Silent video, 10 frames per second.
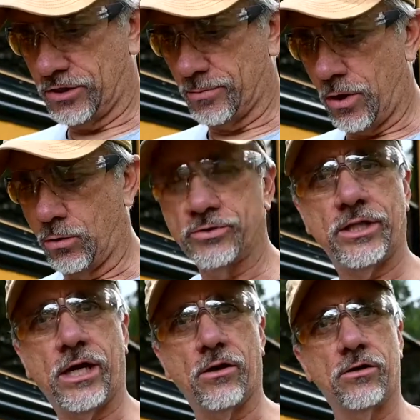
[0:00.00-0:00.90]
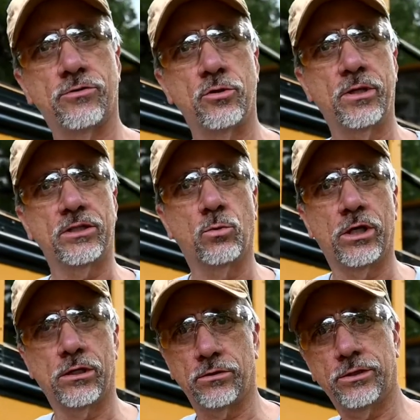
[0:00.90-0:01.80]
some holes that are too big to
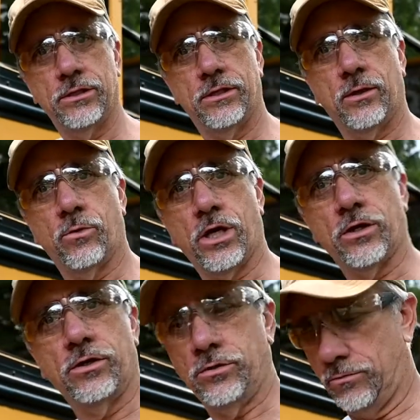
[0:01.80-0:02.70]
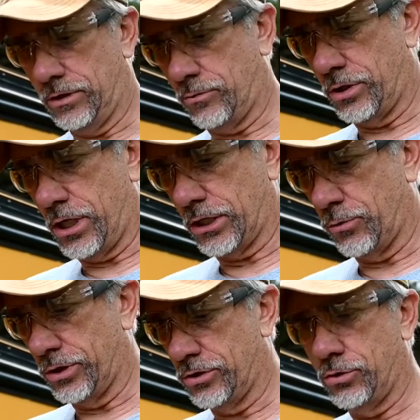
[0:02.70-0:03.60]
weld that we're not
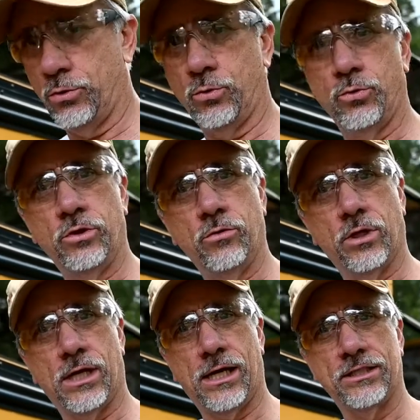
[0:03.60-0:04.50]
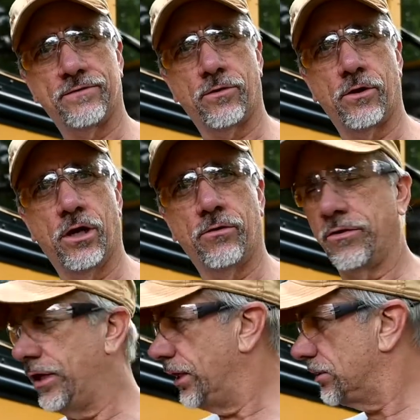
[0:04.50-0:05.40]
going to utilize for other
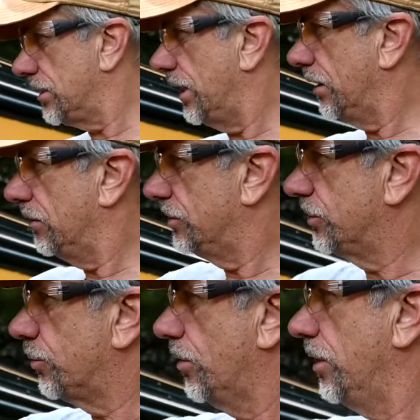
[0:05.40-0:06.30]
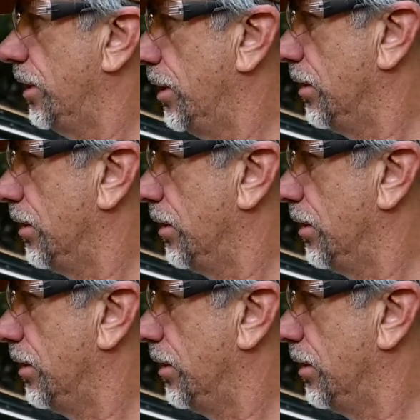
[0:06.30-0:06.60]
things. Like this is where the